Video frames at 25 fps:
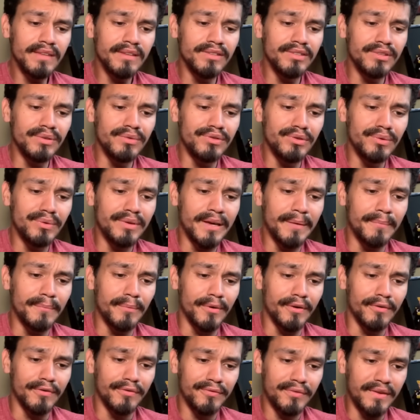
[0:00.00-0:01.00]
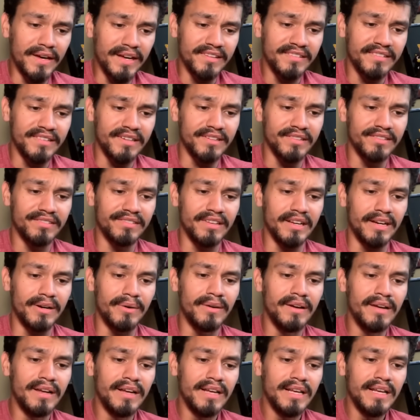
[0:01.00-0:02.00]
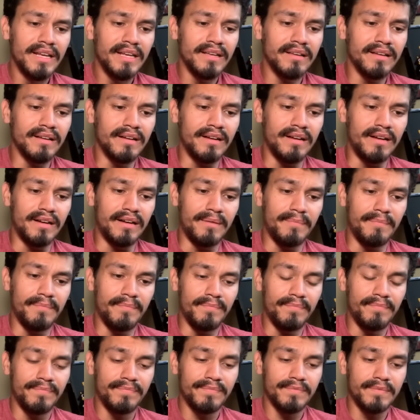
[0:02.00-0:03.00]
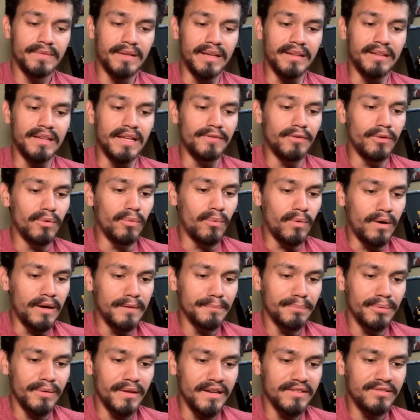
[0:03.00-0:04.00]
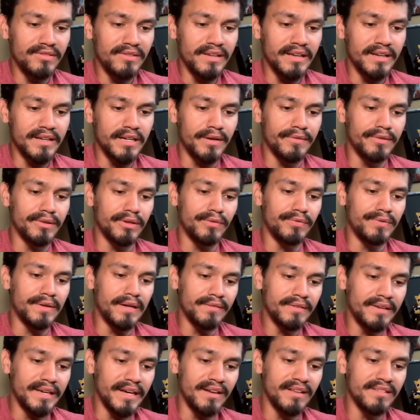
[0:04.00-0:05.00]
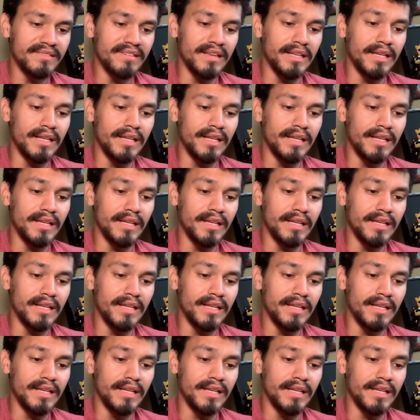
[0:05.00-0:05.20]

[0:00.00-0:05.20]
You do get more effects here. So, at level 1 plus, you get cover in all 5 counts.